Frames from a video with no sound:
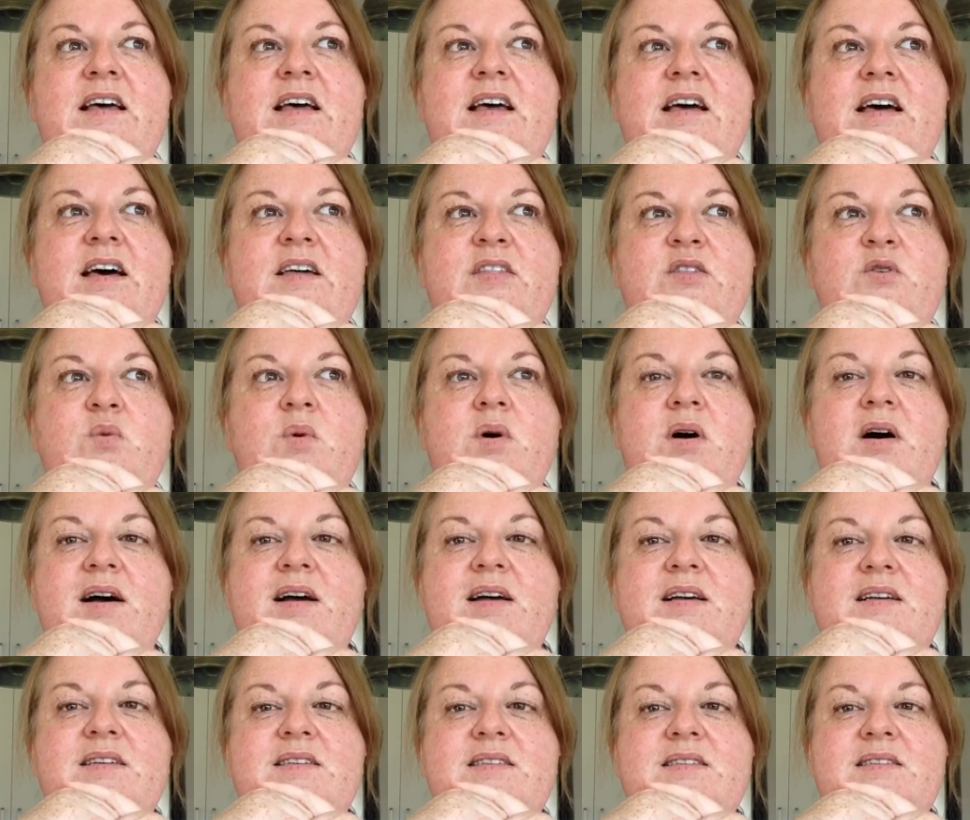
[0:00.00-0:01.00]

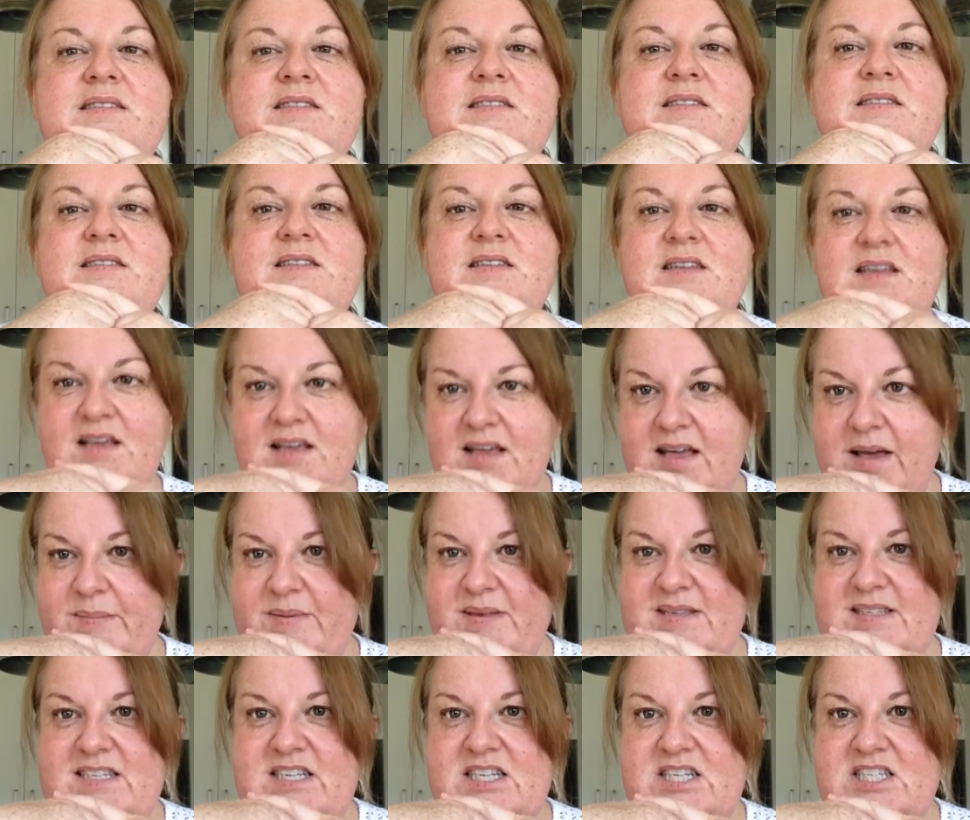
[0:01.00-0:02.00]
otherwise, happy
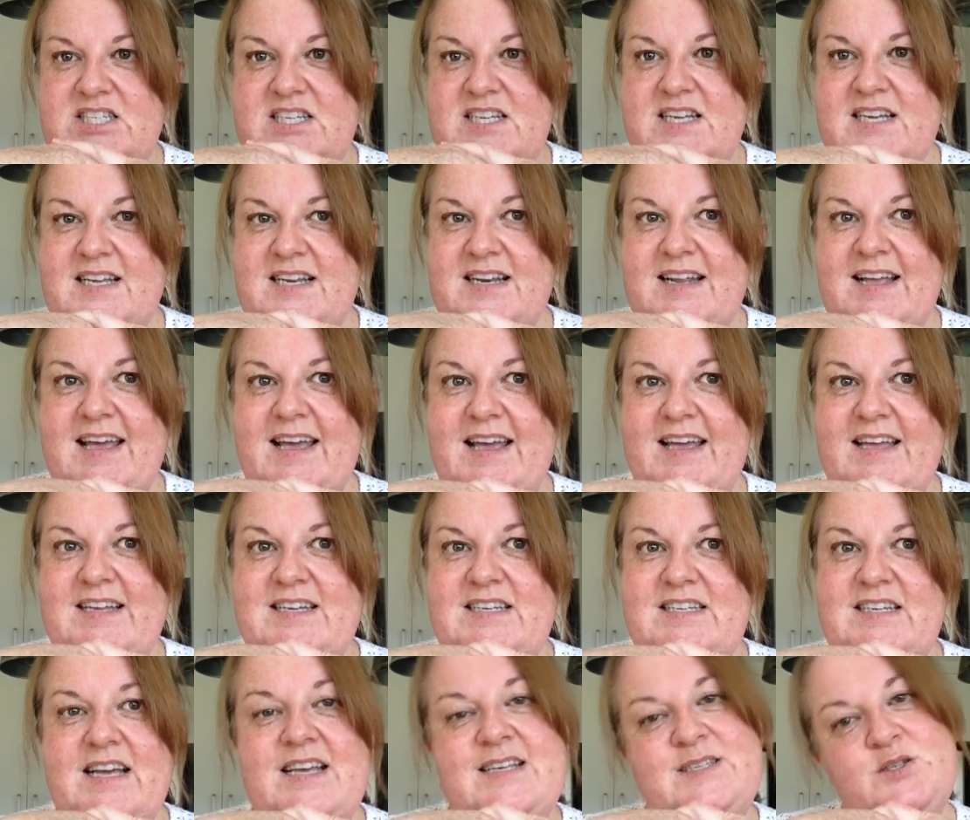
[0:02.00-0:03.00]
stitching,
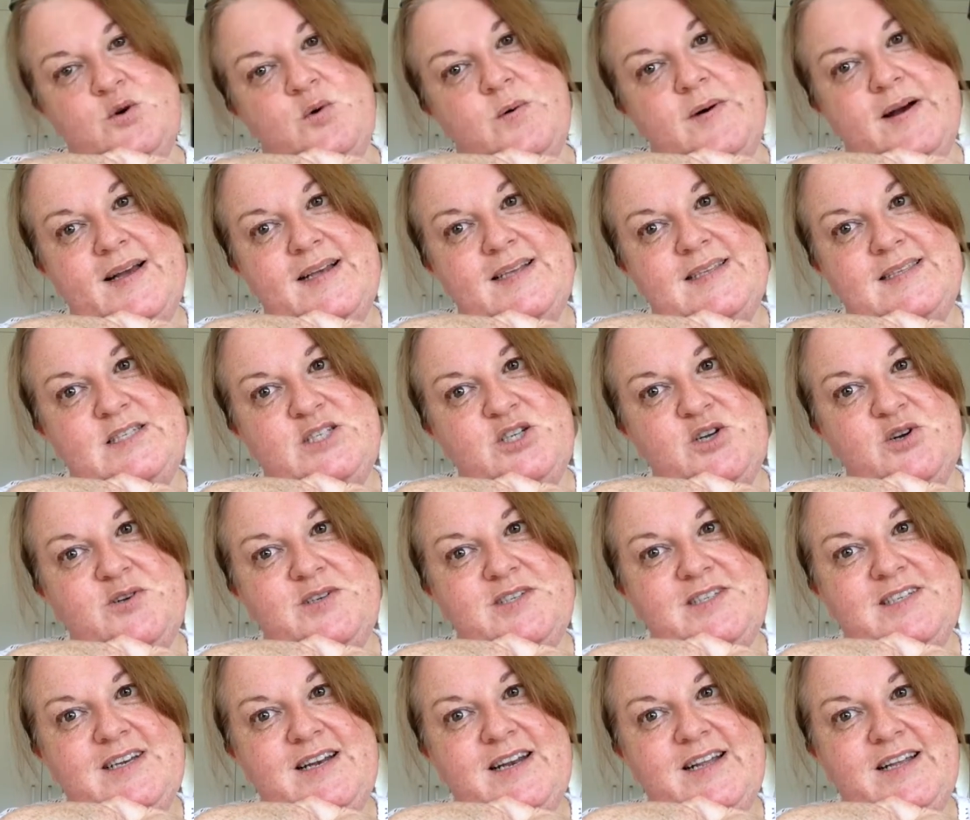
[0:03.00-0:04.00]
and as always,
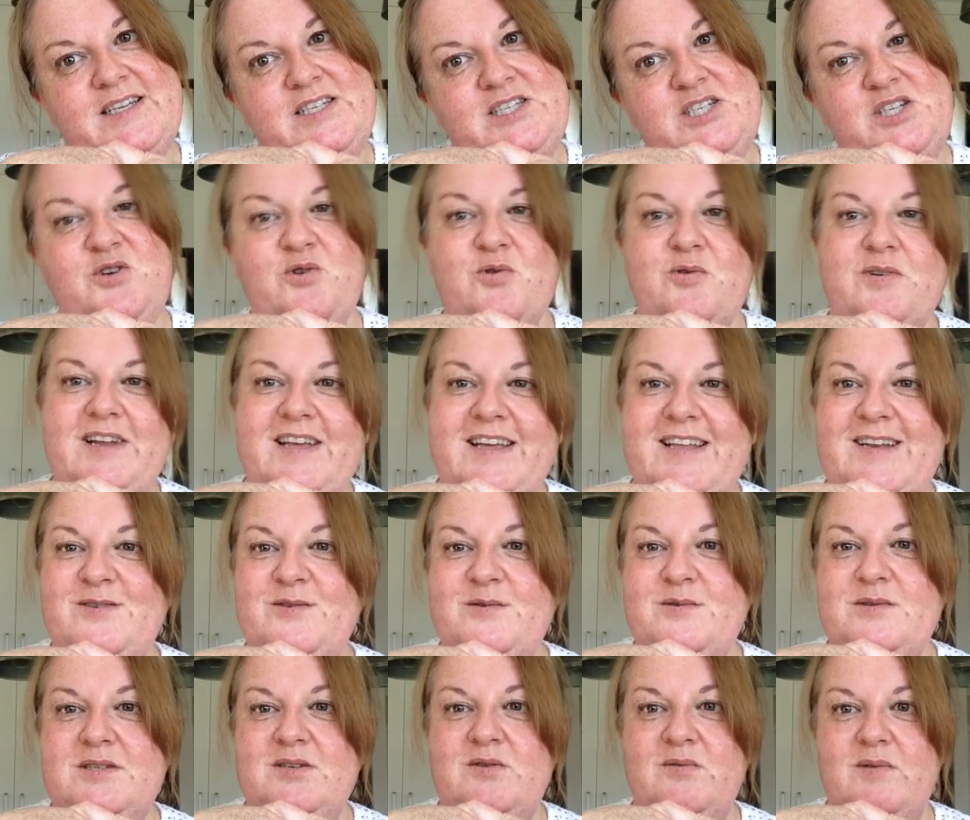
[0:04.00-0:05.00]
don't let your
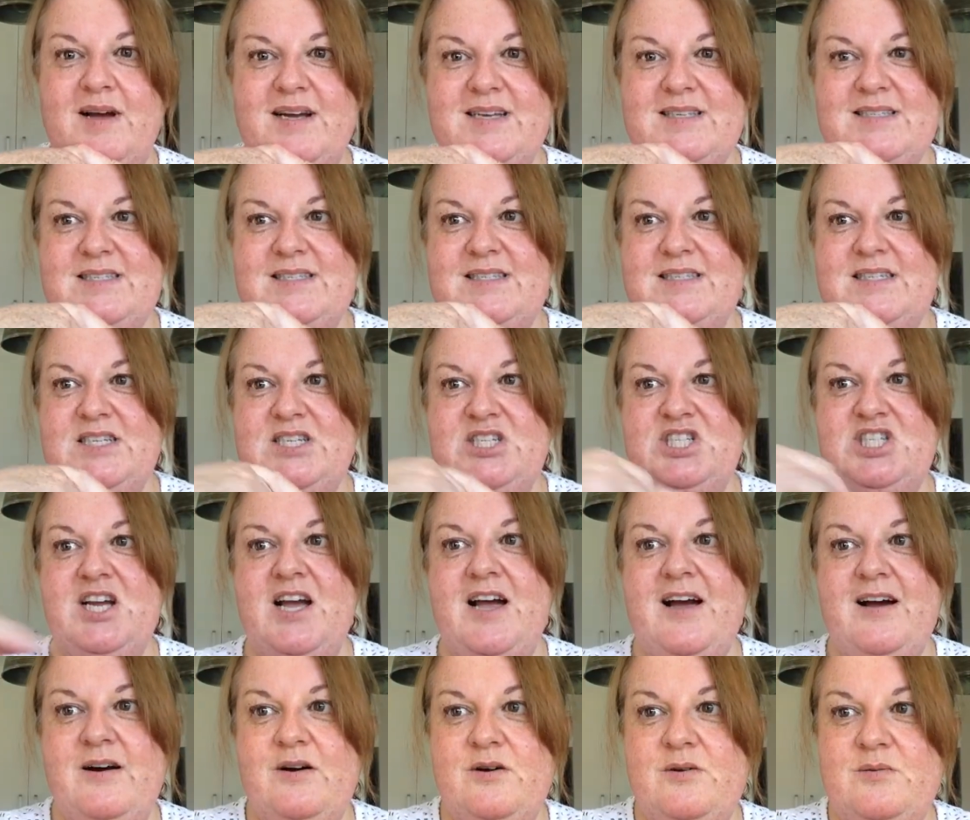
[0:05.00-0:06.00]
needles rust.
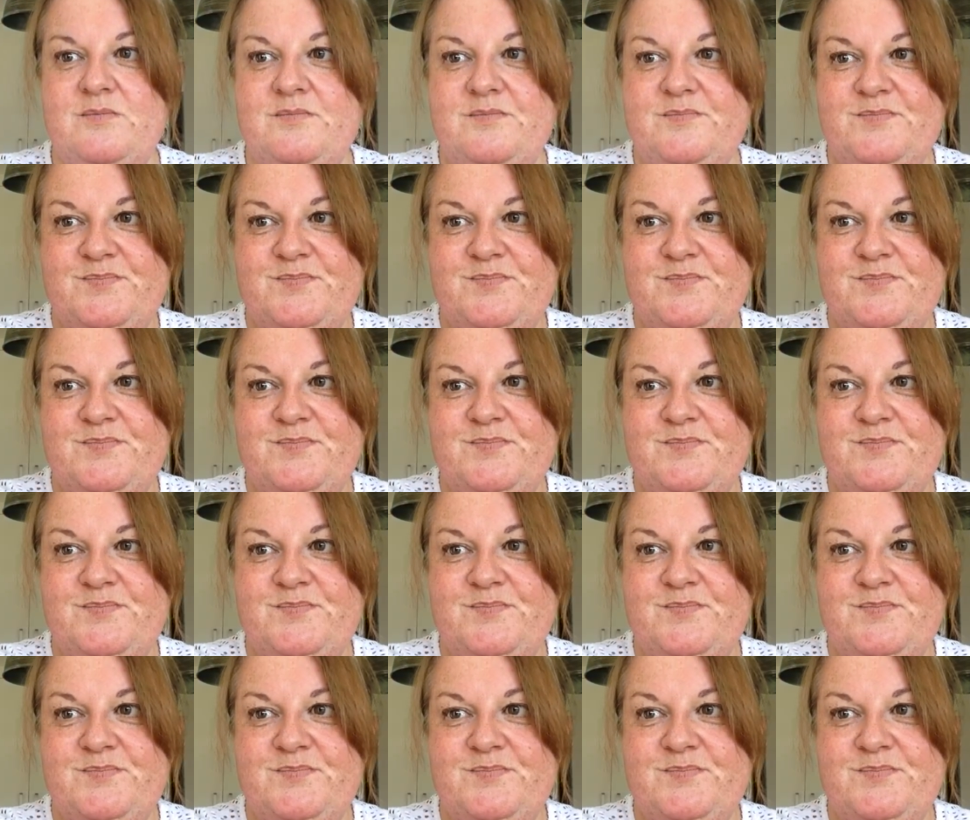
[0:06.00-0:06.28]
Ciao.